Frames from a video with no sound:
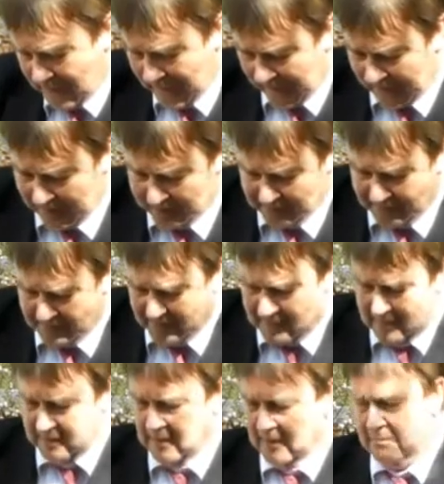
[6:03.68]
have
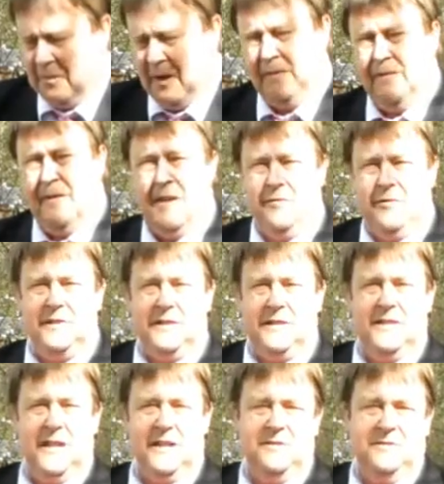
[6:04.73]
my favourite
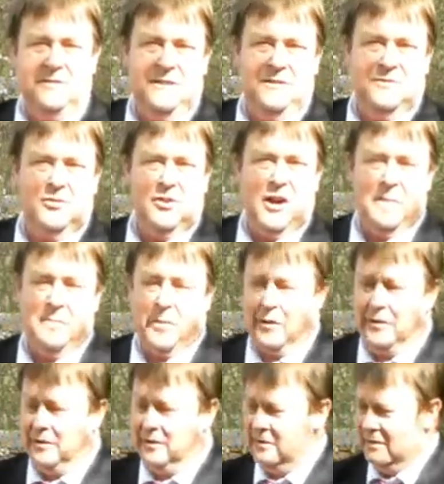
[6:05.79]
accessory, the
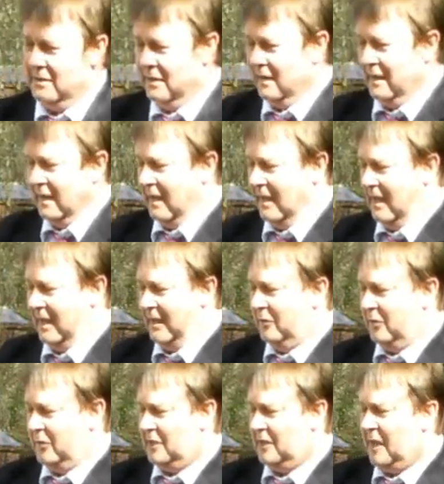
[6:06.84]
tripod, in
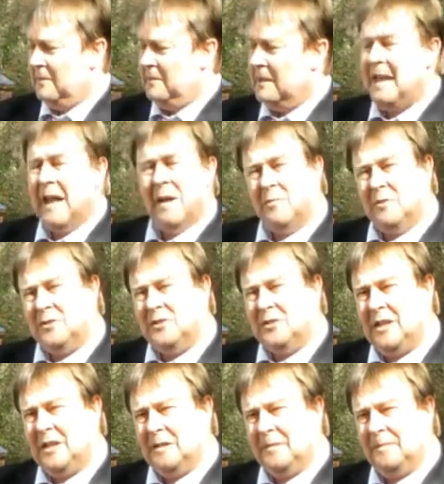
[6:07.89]
order to keep the camera
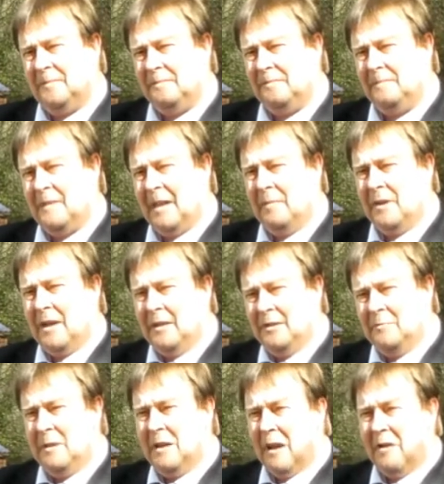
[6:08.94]
still. Now we're going
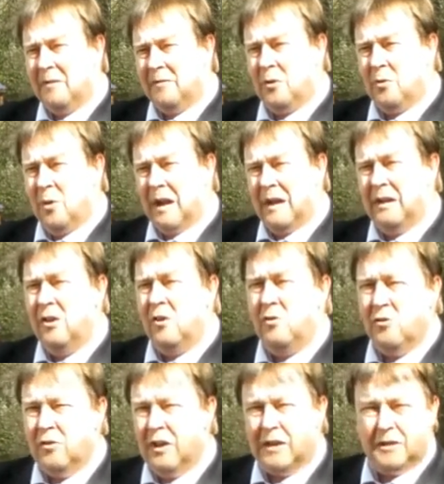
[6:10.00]
to be going for quite
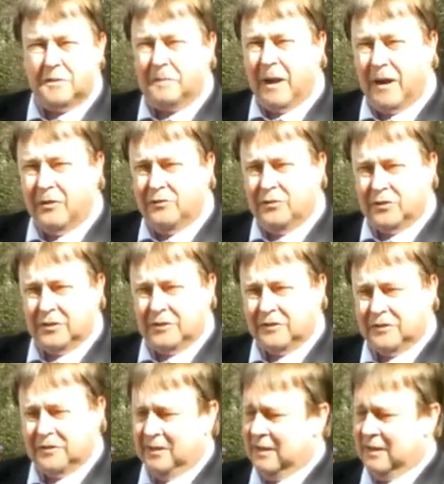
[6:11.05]
long exposures,